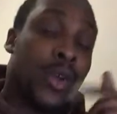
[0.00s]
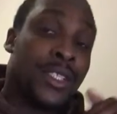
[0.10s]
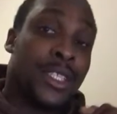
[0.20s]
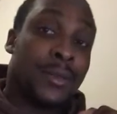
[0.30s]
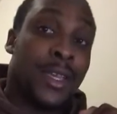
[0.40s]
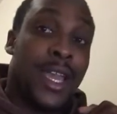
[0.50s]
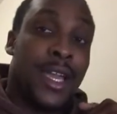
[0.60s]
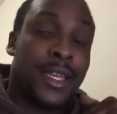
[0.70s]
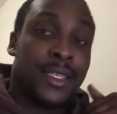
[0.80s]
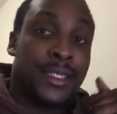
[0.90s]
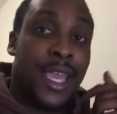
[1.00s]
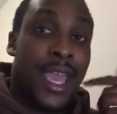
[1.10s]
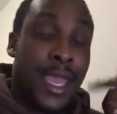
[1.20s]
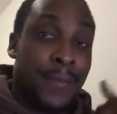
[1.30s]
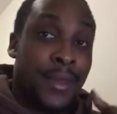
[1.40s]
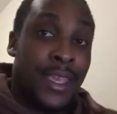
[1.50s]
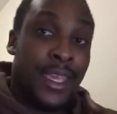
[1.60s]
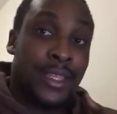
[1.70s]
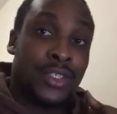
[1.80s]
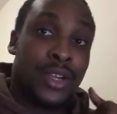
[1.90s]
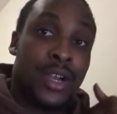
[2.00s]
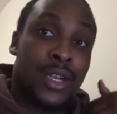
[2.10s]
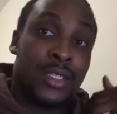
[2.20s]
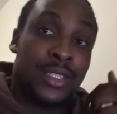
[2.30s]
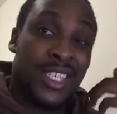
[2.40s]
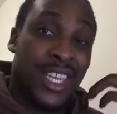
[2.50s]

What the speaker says: What's up, guys? NBA Talk.